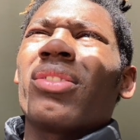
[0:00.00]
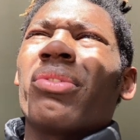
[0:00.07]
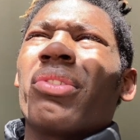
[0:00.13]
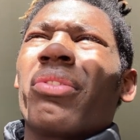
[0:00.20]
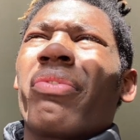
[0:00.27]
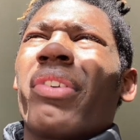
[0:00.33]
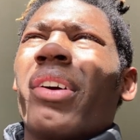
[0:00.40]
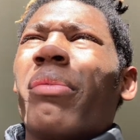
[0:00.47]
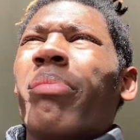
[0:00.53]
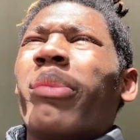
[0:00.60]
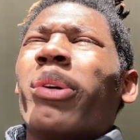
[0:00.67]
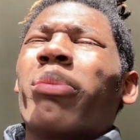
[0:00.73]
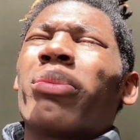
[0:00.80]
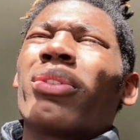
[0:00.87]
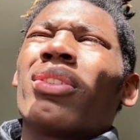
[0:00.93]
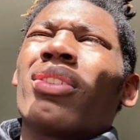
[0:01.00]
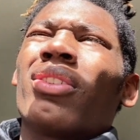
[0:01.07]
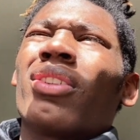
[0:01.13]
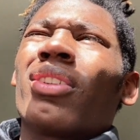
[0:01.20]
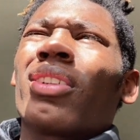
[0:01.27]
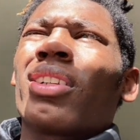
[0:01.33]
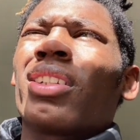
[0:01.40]
with a family member
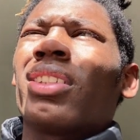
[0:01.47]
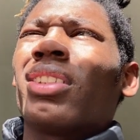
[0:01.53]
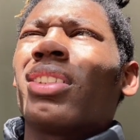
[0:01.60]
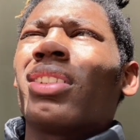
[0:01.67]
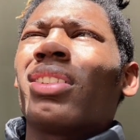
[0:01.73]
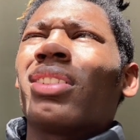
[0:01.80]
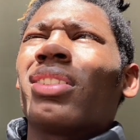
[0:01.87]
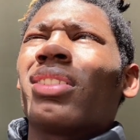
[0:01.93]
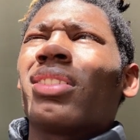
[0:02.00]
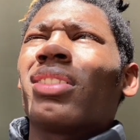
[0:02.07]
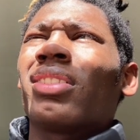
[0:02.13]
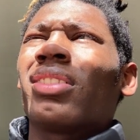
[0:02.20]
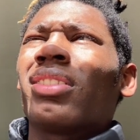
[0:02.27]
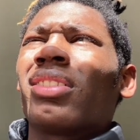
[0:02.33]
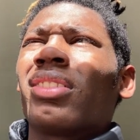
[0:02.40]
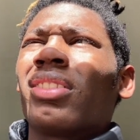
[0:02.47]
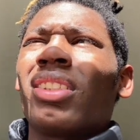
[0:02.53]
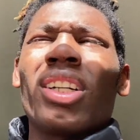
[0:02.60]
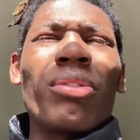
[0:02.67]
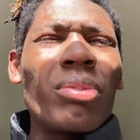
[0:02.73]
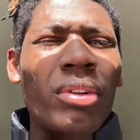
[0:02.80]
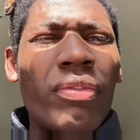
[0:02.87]
or
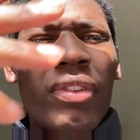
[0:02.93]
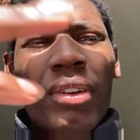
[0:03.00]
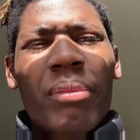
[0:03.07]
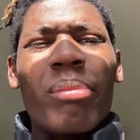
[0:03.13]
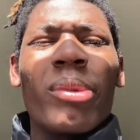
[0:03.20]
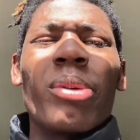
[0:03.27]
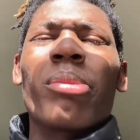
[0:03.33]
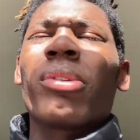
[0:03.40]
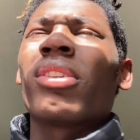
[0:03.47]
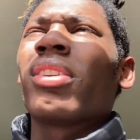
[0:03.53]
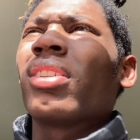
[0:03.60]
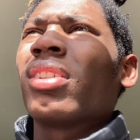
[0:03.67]
yeah, with a family member,